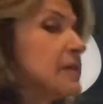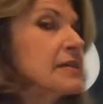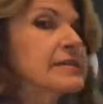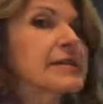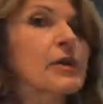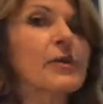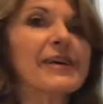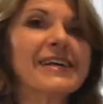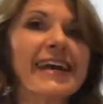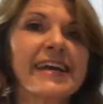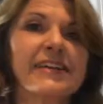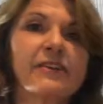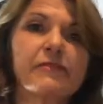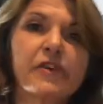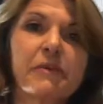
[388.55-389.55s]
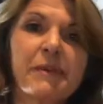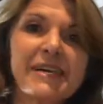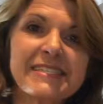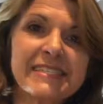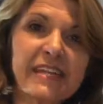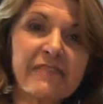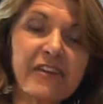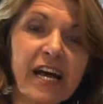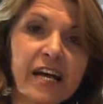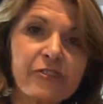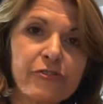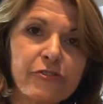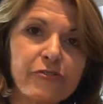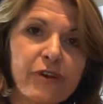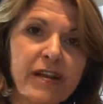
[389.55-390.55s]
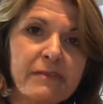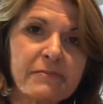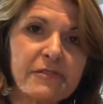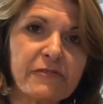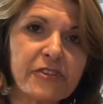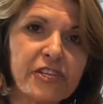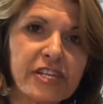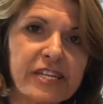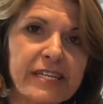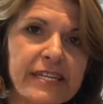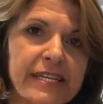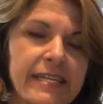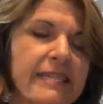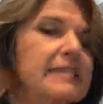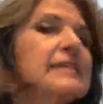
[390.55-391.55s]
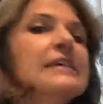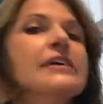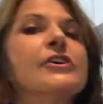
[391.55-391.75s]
So again, I've got about 700 grams of chicken here.